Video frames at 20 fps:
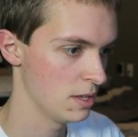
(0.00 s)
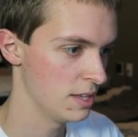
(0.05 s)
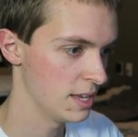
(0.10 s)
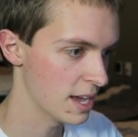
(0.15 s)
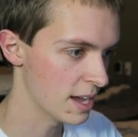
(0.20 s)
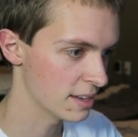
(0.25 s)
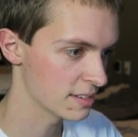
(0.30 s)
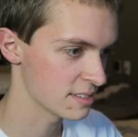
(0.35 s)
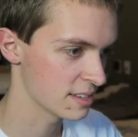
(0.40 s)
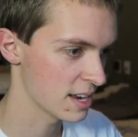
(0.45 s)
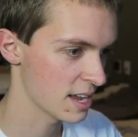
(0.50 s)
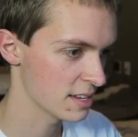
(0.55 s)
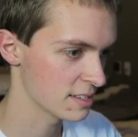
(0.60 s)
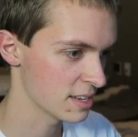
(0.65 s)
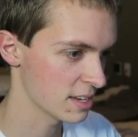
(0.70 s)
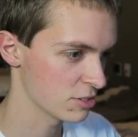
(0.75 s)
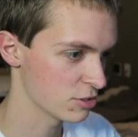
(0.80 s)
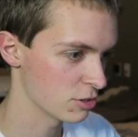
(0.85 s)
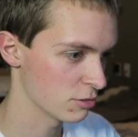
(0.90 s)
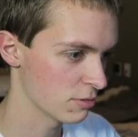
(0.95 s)
Yes, it
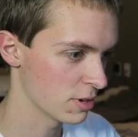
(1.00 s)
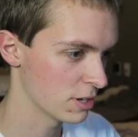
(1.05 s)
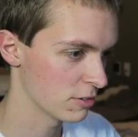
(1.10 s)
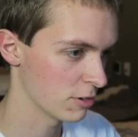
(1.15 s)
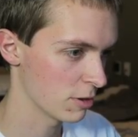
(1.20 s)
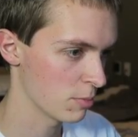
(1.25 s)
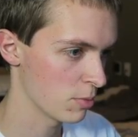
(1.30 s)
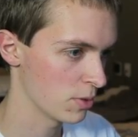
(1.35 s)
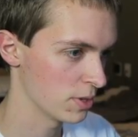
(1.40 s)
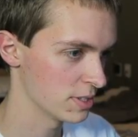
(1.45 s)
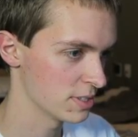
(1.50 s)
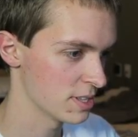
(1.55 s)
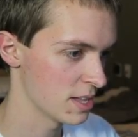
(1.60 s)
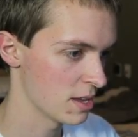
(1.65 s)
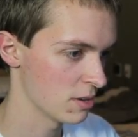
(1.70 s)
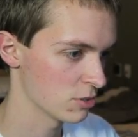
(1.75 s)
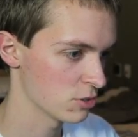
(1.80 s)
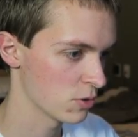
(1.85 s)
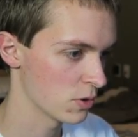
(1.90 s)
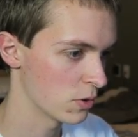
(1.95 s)
has extra rendering points
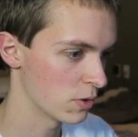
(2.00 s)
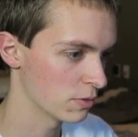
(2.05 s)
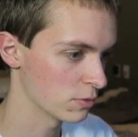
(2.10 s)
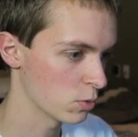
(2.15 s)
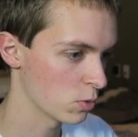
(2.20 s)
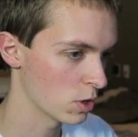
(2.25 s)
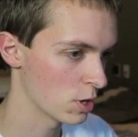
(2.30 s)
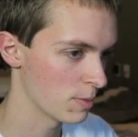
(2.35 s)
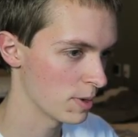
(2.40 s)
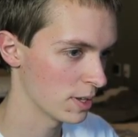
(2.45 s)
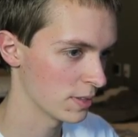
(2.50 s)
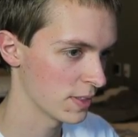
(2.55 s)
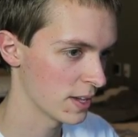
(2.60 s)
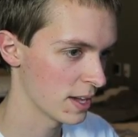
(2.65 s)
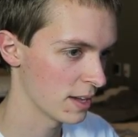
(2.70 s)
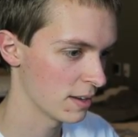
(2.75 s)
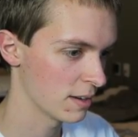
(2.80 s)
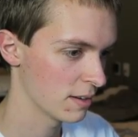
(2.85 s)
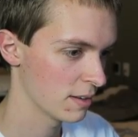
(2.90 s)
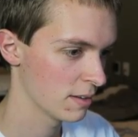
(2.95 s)
now, so I don't have to worry about
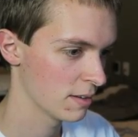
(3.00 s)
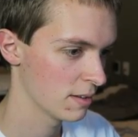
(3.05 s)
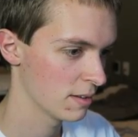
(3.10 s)
that.